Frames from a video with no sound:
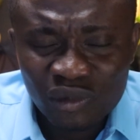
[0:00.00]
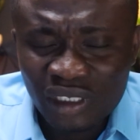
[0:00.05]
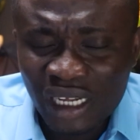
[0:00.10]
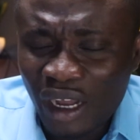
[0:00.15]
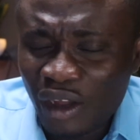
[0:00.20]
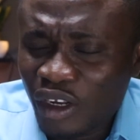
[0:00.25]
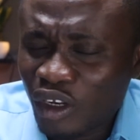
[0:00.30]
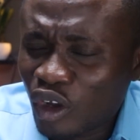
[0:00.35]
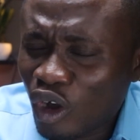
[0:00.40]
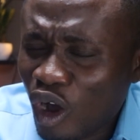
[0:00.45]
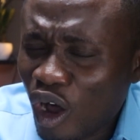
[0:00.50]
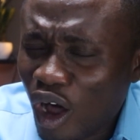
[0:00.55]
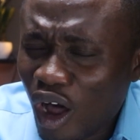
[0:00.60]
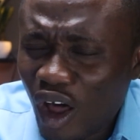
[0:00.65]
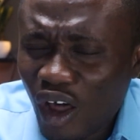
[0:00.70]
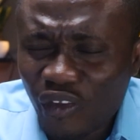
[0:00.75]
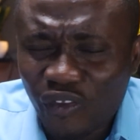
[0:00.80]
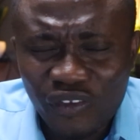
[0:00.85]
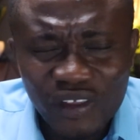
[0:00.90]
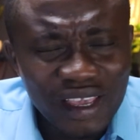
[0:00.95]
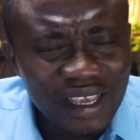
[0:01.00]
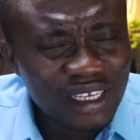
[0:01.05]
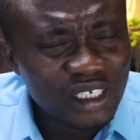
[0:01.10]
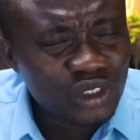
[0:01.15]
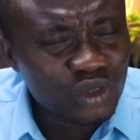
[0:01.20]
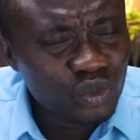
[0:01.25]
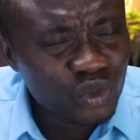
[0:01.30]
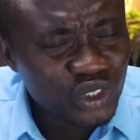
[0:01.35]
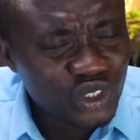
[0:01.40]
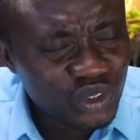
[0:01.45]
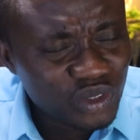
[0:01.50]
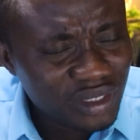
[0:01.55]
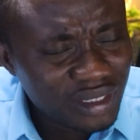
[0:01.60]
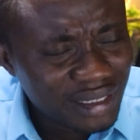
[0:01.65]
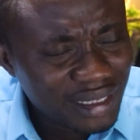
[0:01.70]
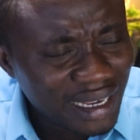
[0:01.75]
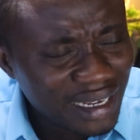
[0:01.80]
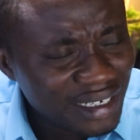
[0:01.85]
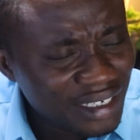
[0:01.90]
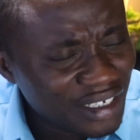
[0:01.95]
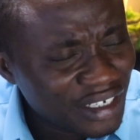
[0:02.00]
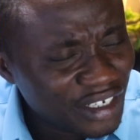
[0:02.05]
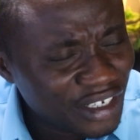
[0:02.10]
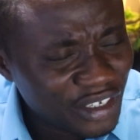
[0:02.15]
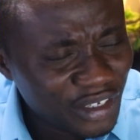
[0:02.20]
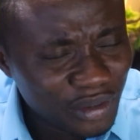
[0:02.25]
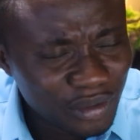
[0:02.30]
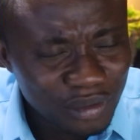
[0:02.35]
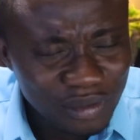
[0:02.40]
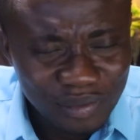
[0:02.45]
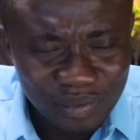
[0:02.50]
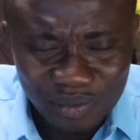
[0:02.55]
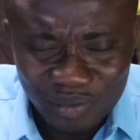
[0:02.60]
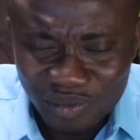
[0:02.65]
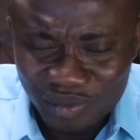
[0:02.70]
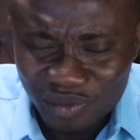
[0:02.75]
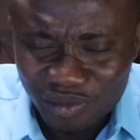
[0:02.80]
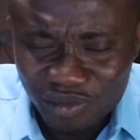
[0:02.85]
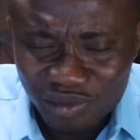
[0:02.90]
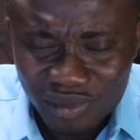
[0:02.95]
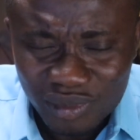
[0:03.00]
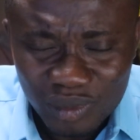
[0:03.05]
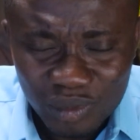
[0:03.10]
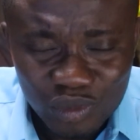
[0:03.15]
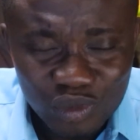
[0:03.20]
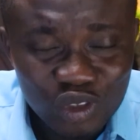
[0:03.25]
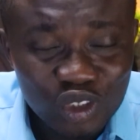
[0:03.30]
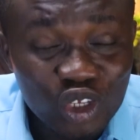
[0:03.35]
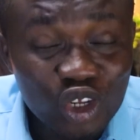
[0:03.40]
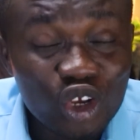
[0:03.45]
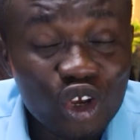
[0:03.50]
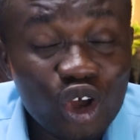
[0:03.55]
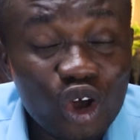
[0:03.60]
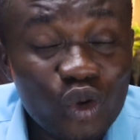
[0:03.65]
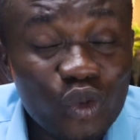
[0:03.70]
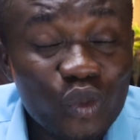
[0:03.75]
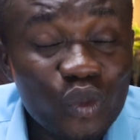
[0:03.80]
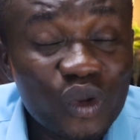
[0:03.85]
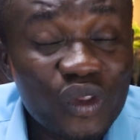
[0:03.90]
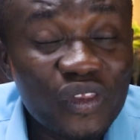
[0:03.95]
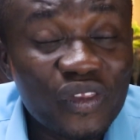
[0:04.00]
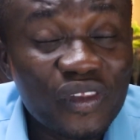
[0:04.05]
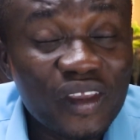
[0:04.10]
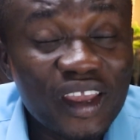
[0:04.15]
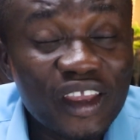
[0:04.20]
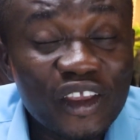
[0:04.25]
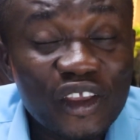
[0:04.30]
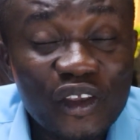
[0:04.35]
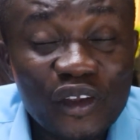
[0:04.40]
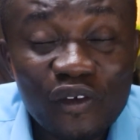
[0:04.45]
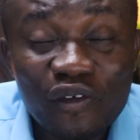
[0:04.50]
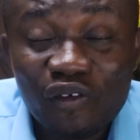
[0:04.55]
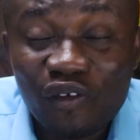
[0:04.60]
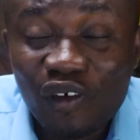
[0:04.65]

That in all things we should thank you. Lord, we thank you